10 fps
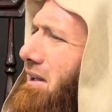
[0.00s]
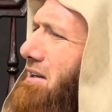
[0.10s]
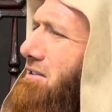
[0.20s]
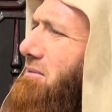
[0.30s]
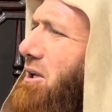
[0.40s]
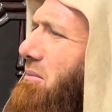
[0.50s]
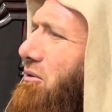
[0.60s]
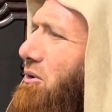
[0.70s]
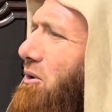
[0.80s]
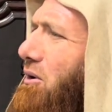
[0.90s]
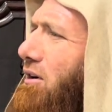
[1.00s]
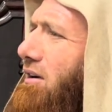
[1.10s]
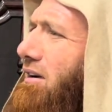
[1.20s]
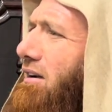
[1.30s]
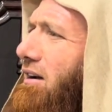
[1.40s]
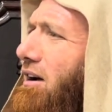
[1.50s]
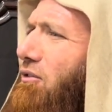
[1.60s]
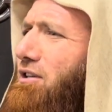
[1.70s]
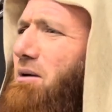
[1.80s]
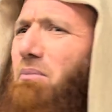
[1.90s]
Sometimes if you,
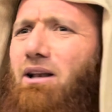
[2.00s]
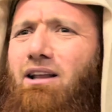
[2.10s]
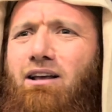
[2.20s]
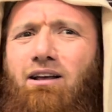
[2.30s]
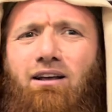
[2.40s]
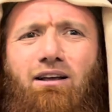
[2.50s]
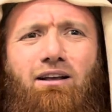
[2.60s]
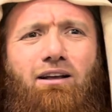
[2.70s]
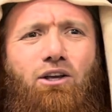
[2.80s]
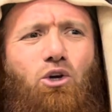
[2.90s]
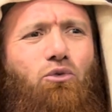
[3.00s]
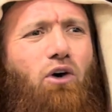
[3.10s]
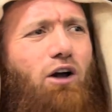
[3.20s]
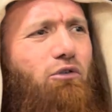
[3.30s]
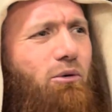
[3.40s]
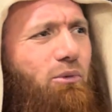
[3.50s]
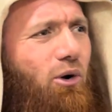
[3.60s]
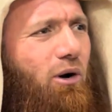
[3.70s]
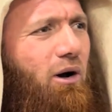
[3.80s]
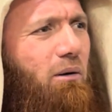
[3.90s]
for example, you far from
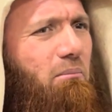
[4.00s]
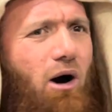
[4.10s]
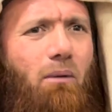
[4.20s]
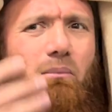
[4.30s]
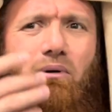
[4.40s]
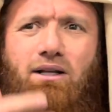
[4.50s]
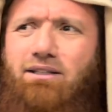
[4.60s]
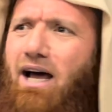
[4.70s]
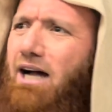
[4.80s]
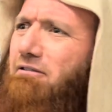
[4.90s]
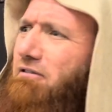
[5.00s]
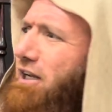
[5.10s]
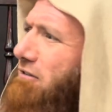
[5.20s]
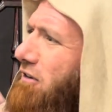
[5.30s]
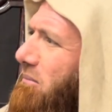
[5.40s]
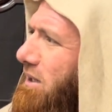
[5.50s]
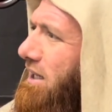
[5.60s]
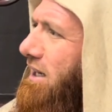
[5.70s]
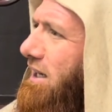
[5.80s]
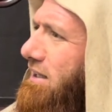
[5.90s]
your mom, dad, friend,
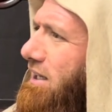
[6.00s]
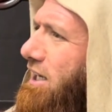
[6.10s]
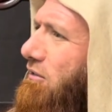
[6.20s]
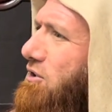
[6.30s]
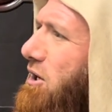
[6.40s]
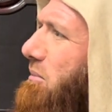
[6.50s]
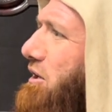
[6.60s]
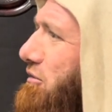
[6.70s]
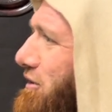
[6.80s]
family, they give you some gift.